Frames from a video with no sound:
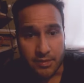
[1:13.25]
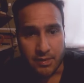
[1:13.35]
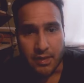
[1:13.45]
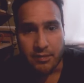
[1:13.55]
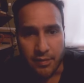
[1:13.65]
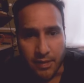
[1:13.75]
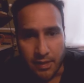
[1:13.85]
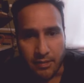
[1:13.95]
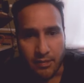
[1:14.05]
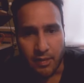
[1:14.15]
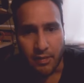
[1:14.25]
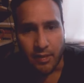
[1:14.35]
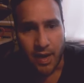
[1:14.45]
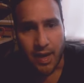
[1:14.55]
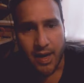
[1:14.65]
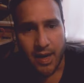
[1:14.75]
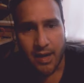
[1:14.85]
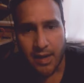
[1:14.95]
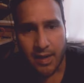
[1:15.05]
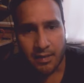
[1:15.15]
live with it? So
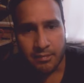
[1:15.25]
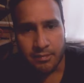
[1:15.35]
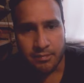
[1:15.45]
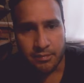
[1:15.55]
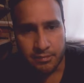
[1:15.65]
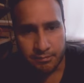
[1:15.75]
I'm